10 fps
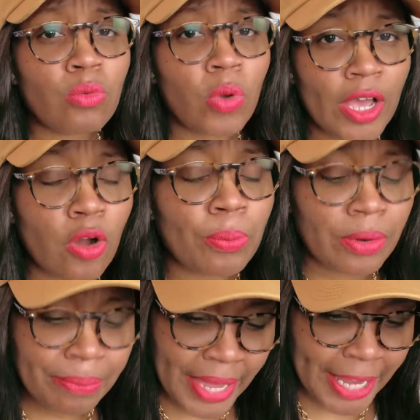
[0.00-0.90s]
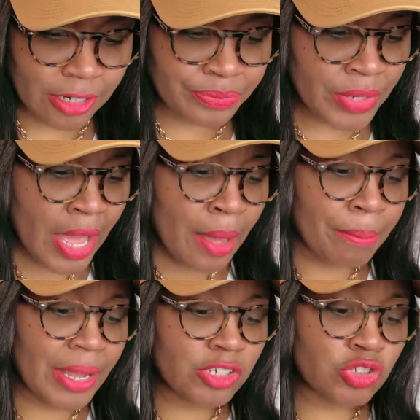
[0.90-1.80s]
well prepared.
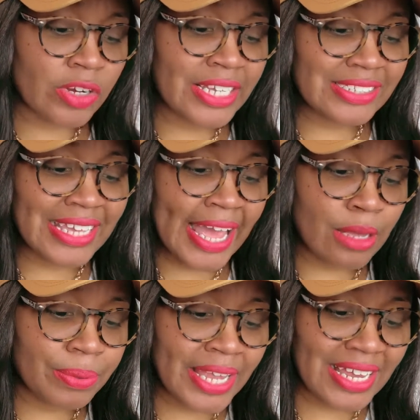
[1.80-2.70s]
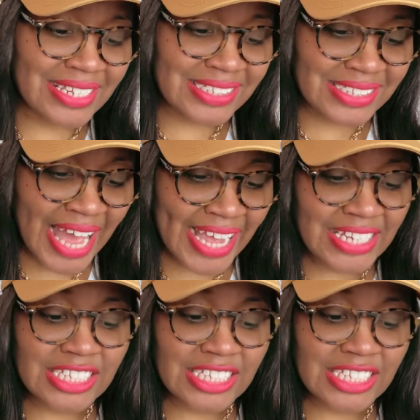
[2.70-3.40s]
Make sure his game plan is tight,